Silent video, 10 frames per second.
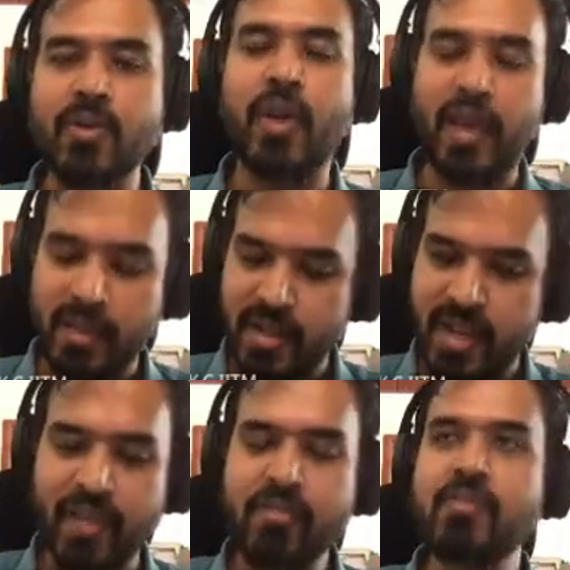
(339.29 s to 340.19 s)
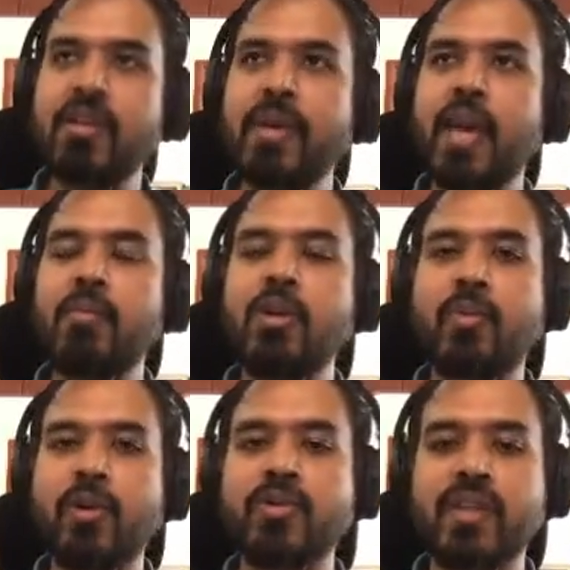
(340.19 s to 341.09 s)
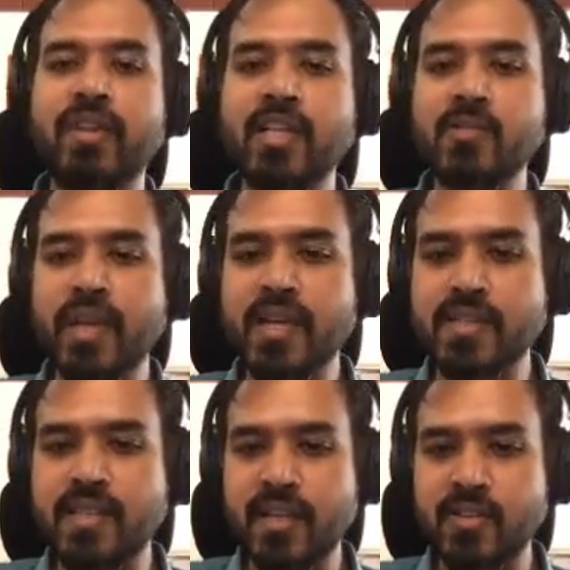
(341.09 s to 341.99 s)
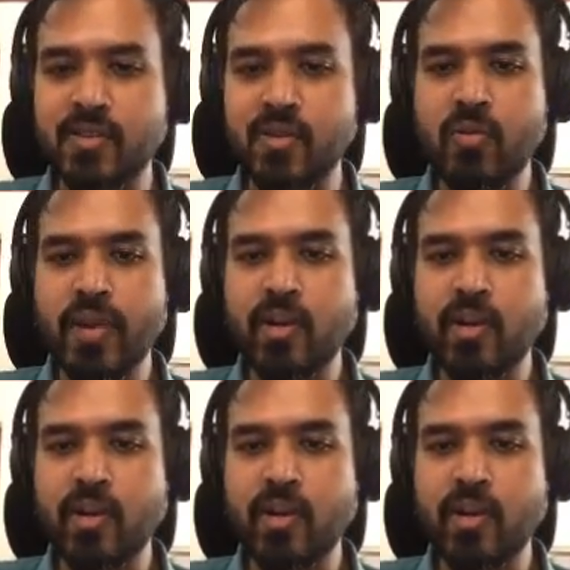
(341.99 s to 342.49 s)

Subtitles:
but you never will be able to produce evidence because there is